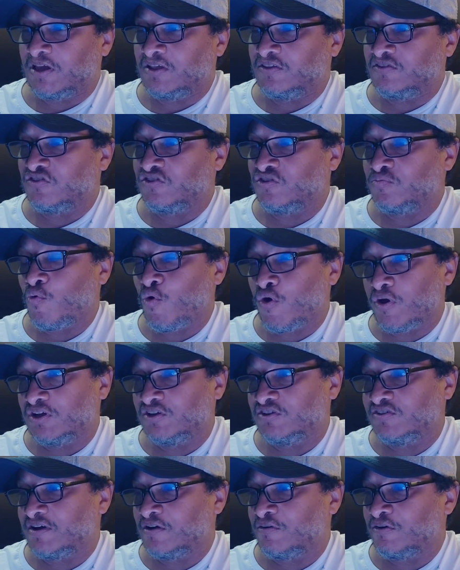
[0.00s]
into
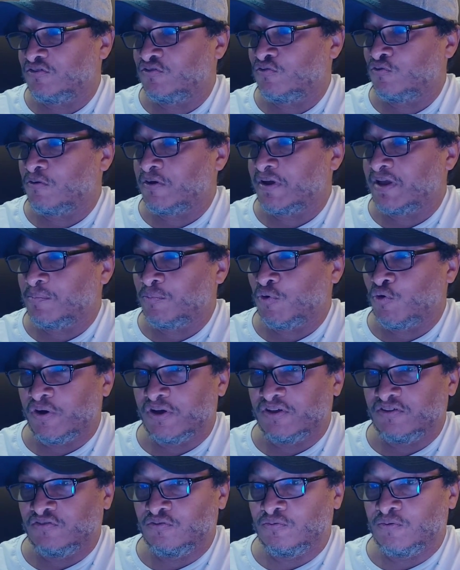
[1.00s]
spoiler territory, I'm
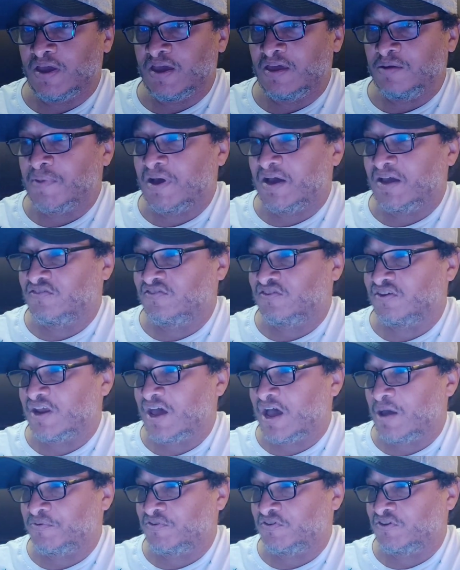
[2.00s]
going to end my
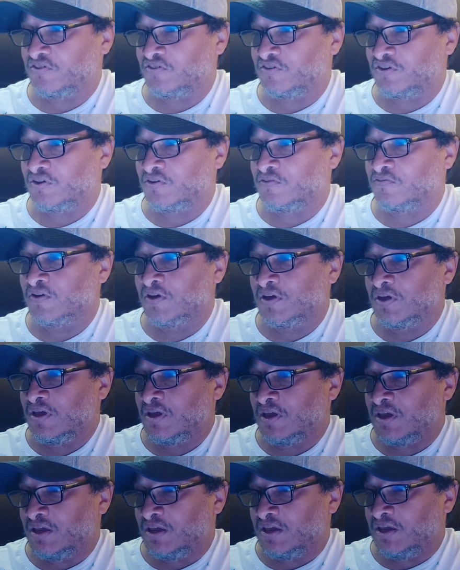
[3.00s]
synopsis of
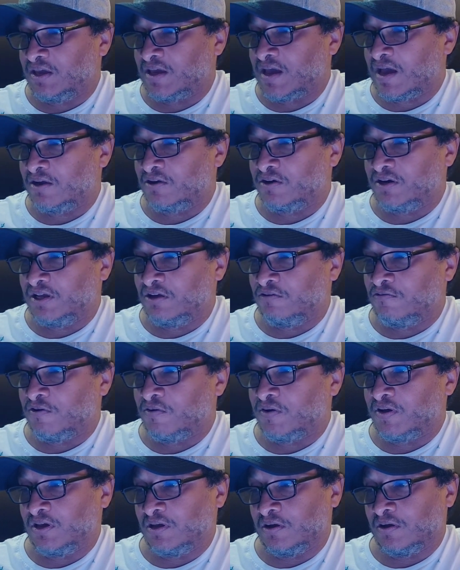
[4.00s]

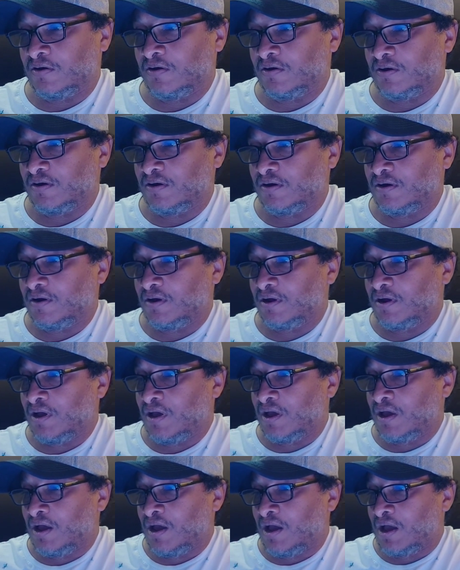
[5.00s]
Incognegro here.
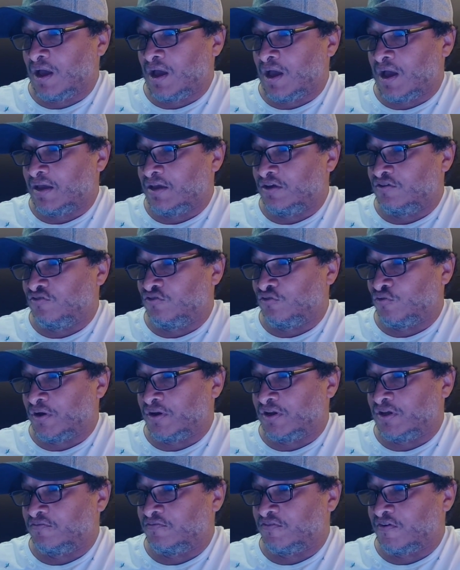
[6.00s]
I
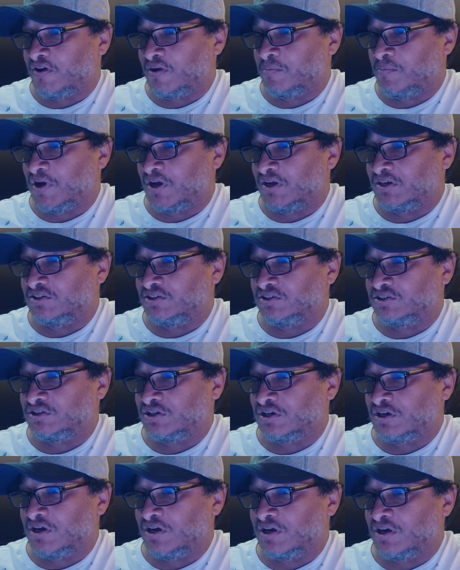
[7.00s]
enjoyed it very
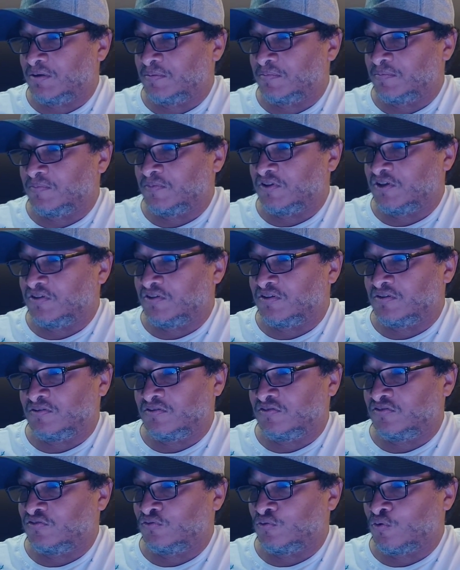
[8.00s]
much, the
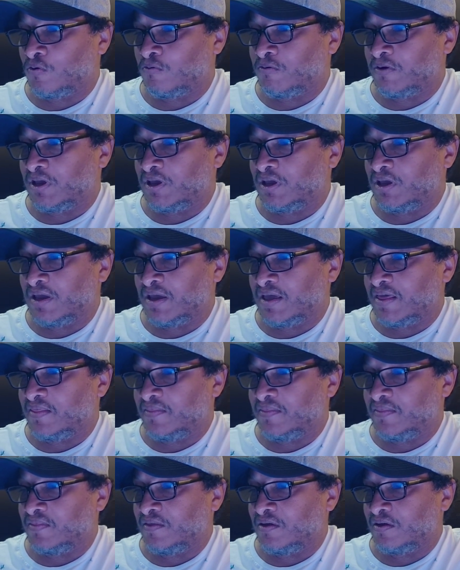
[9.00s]
story
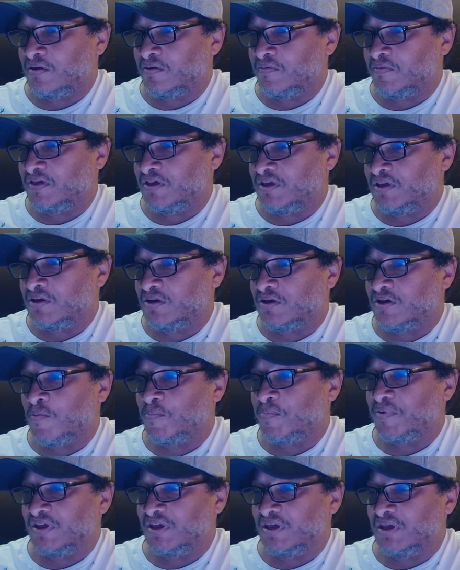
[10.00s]
and the
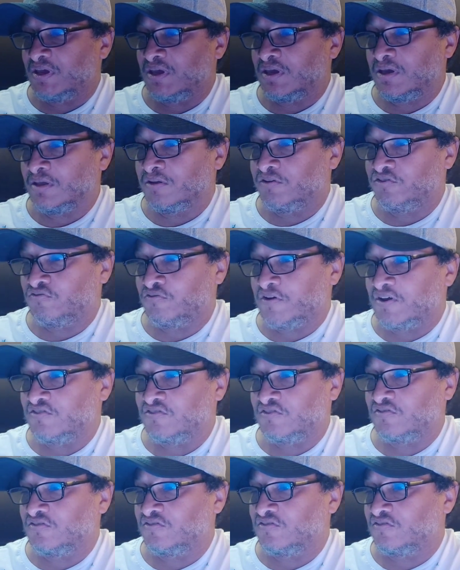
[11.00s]
accompanying
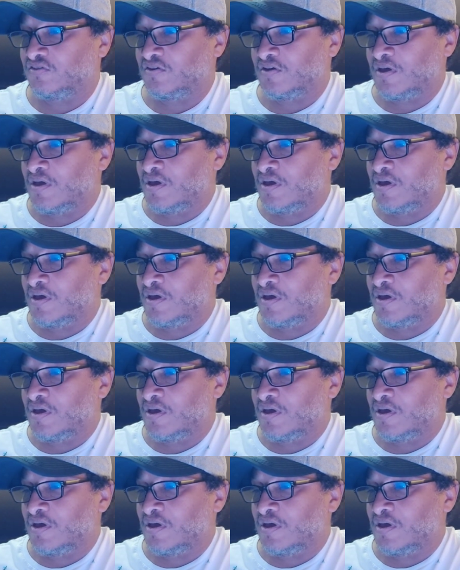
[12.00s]
illustrations.